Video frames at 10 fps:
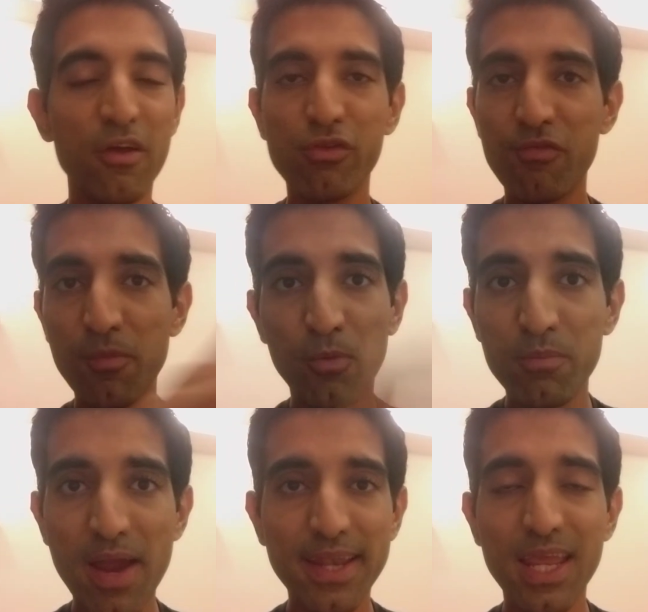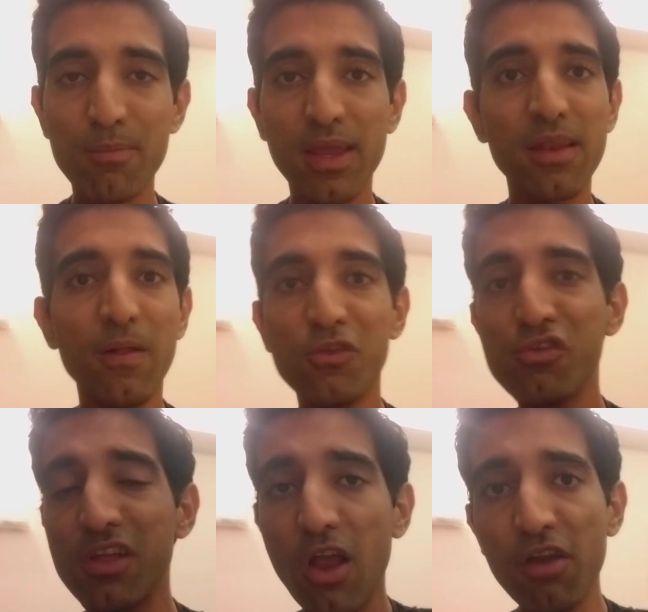So if you put my name in,
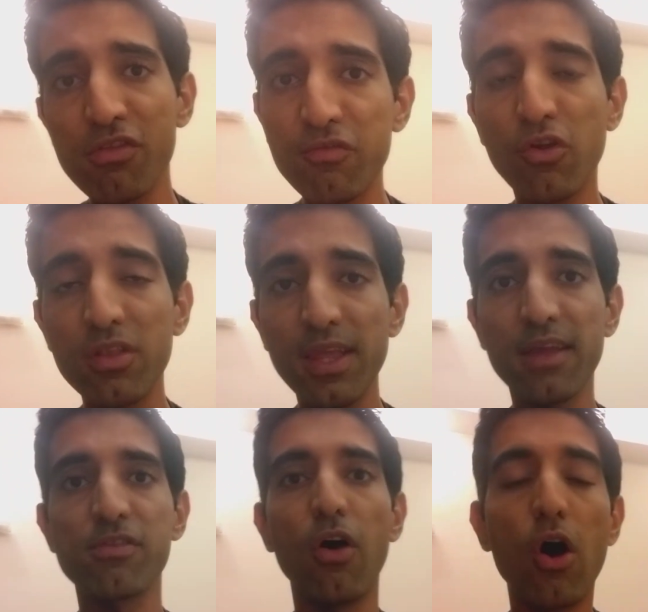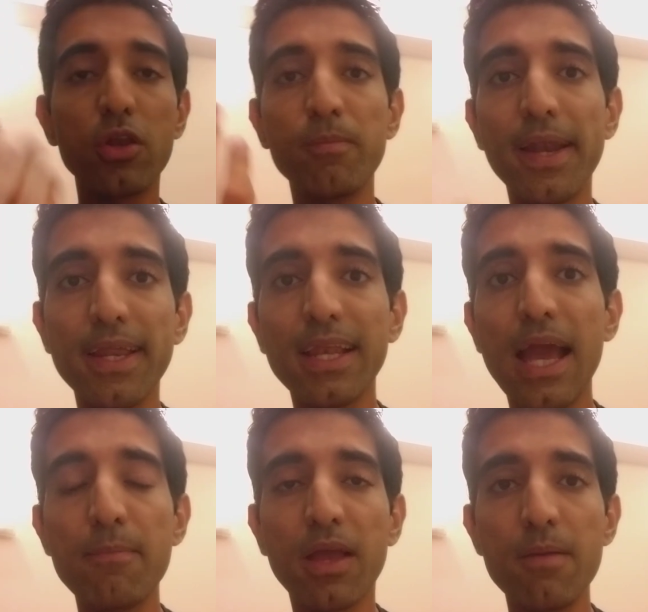you see lots of good things.
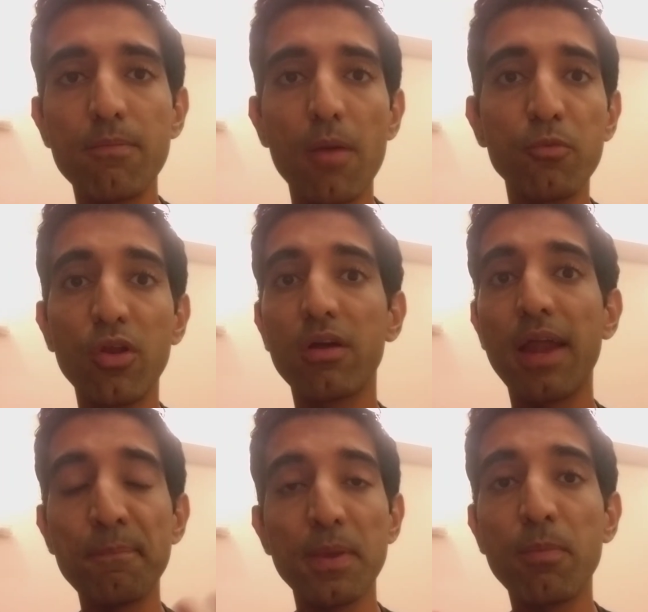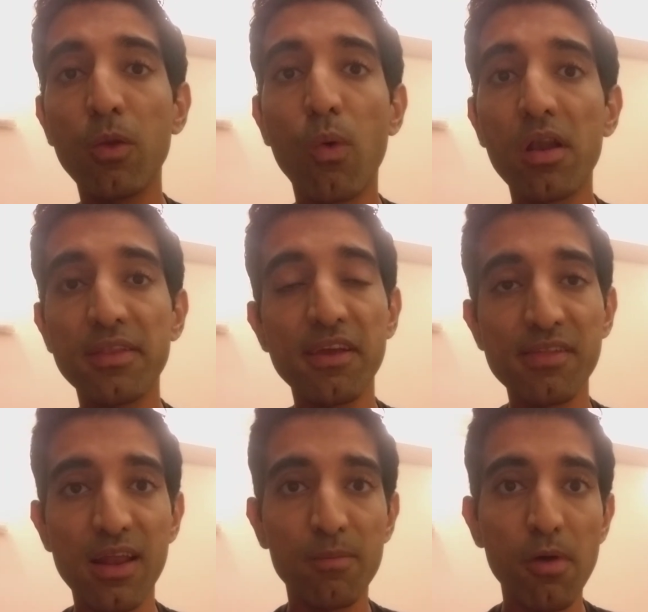Automatically I become popular, and people want things
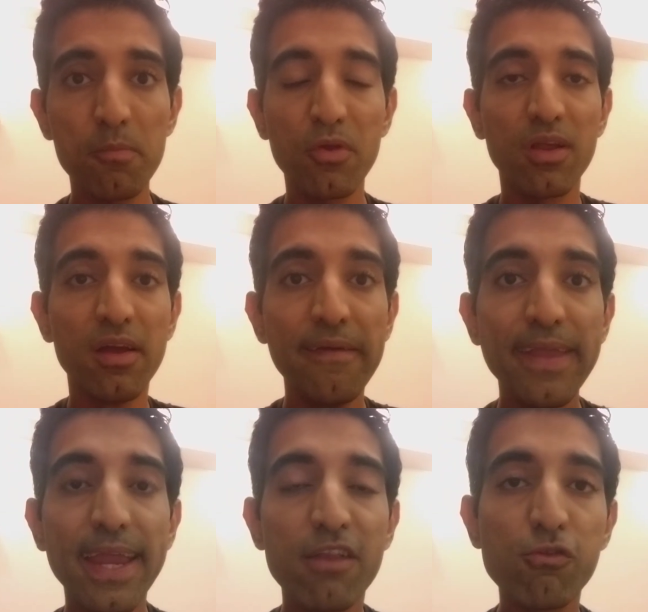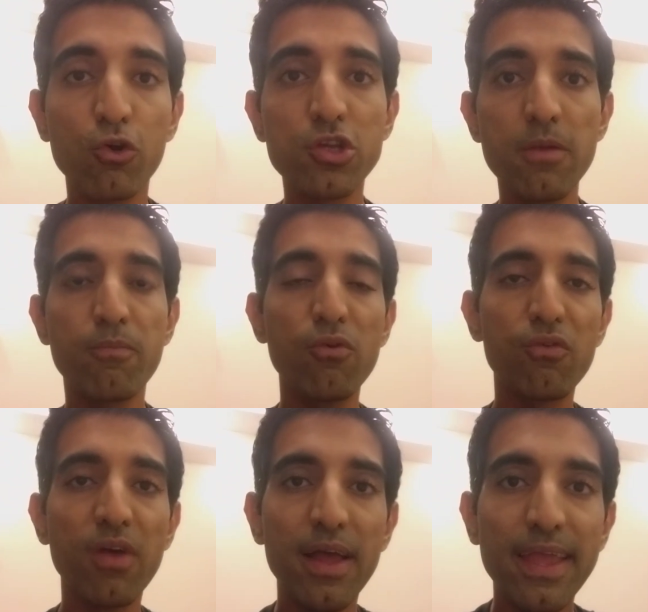that are popular. It's social proof.